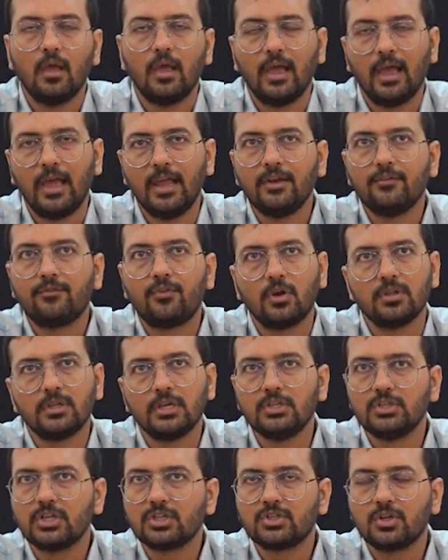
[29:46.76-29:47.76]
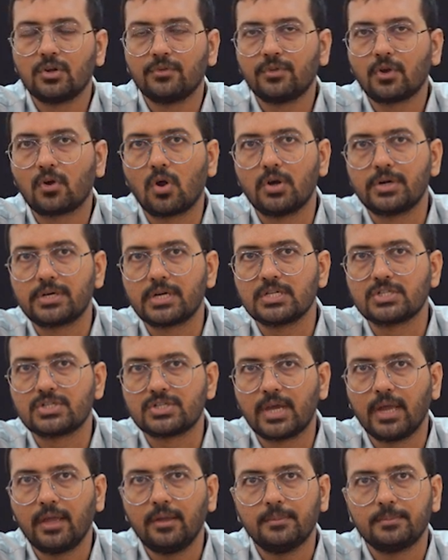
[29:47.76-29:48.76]
And for the injection of the contrast
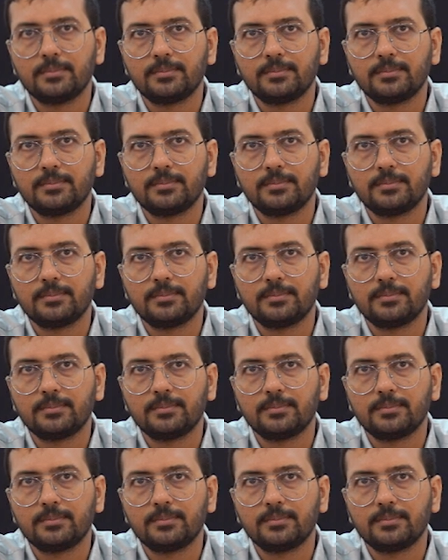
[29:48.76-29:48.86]
dye.